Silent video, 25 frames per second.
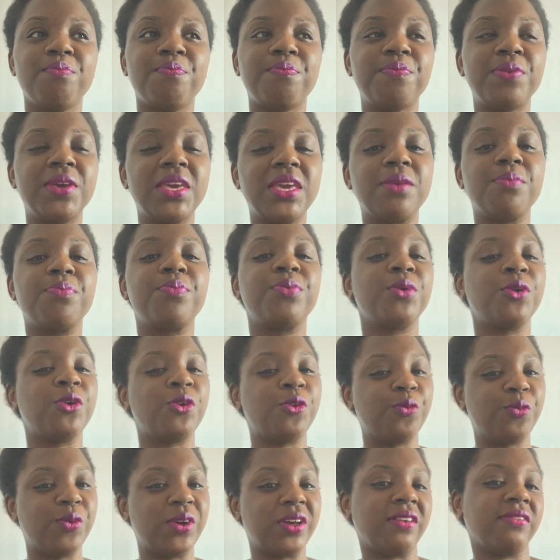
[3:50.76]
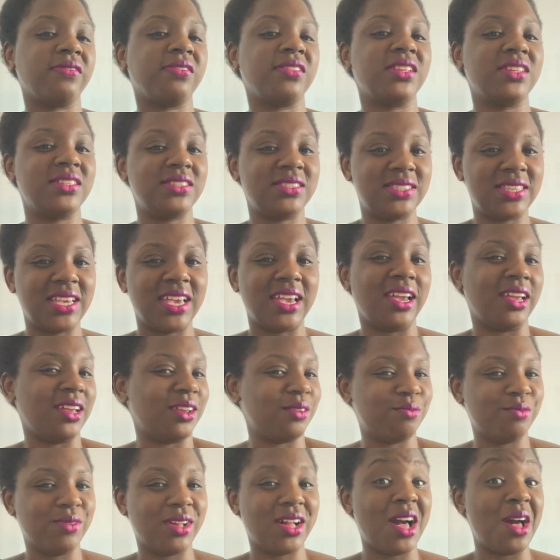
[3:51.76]
people with the
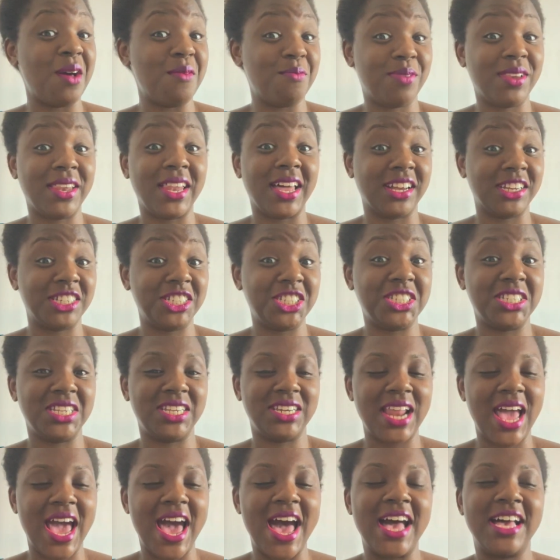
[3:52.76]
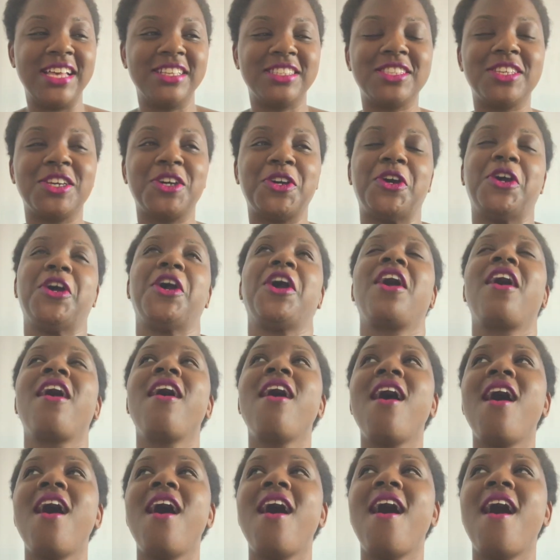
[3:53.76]
same complexion as her.
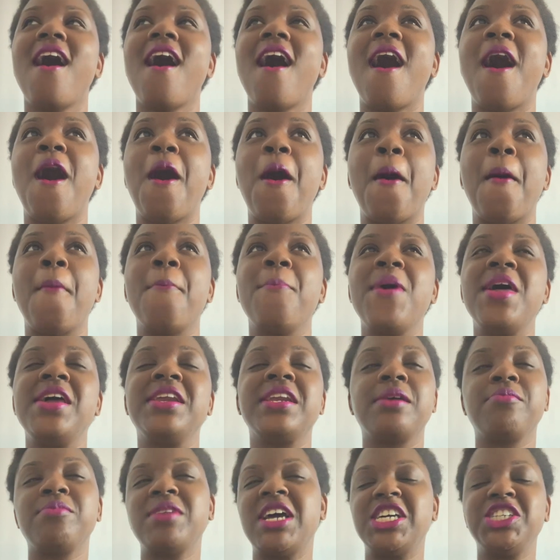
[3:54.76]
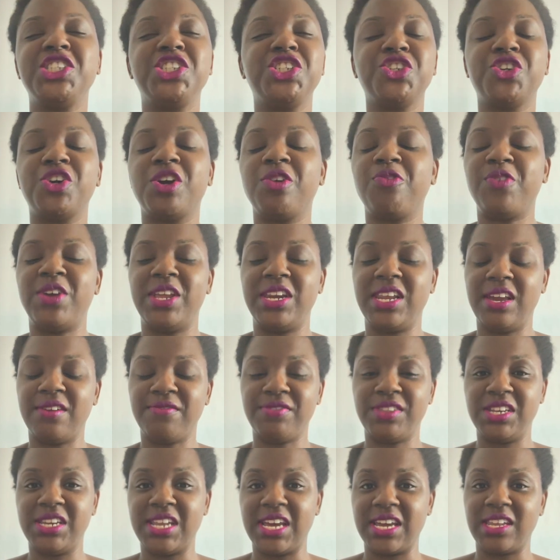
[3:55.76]
And I'm not sure if any
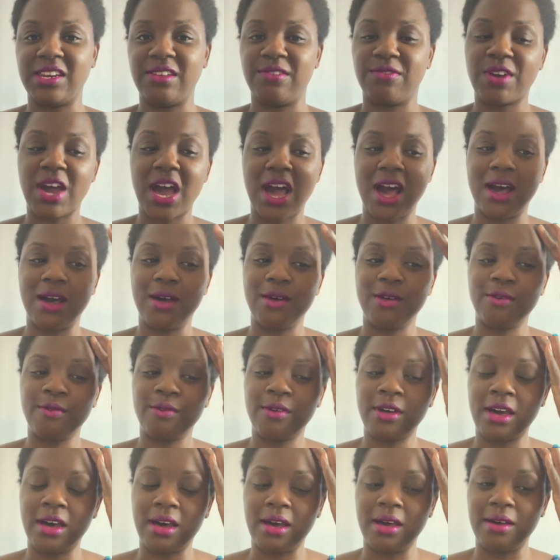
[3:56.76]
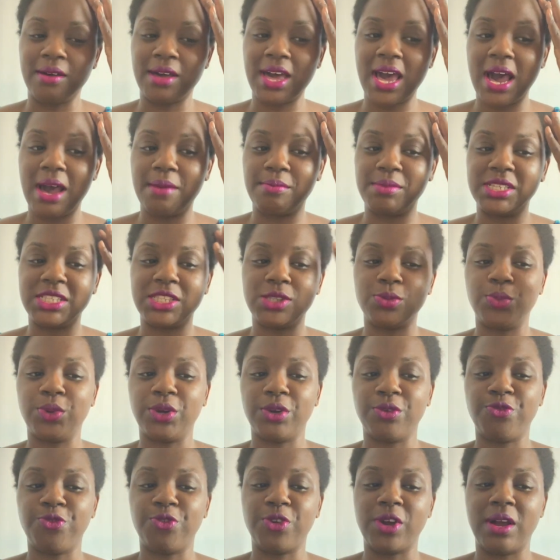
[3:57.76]
of the negative comments
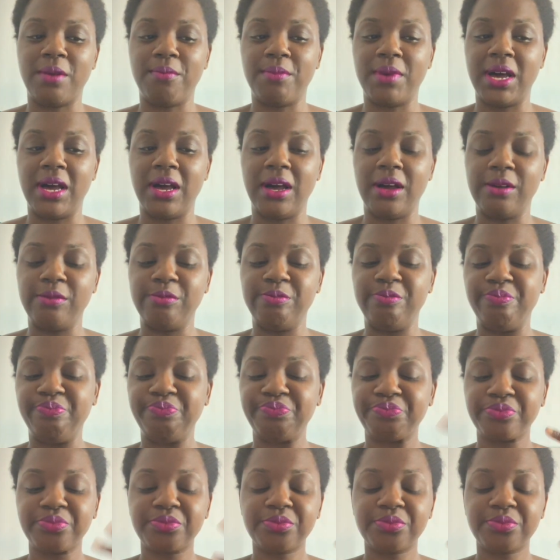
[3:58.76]
were from